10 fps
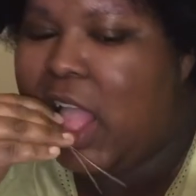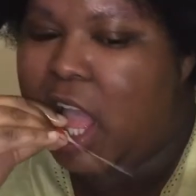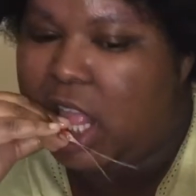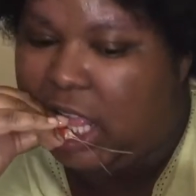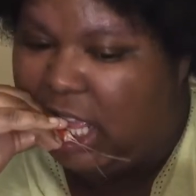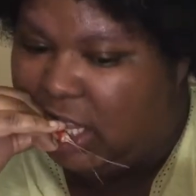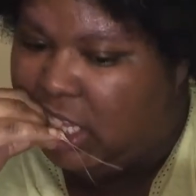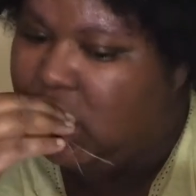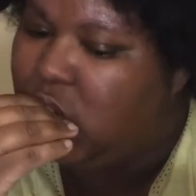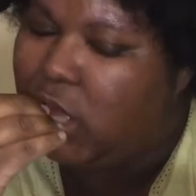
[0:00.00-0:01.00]
I had to
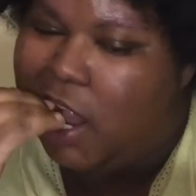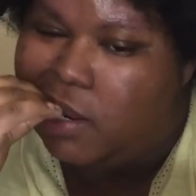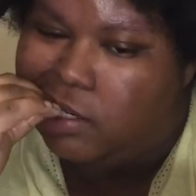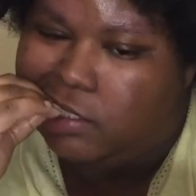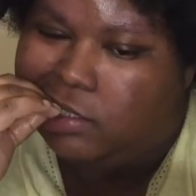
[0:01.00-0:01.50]
do an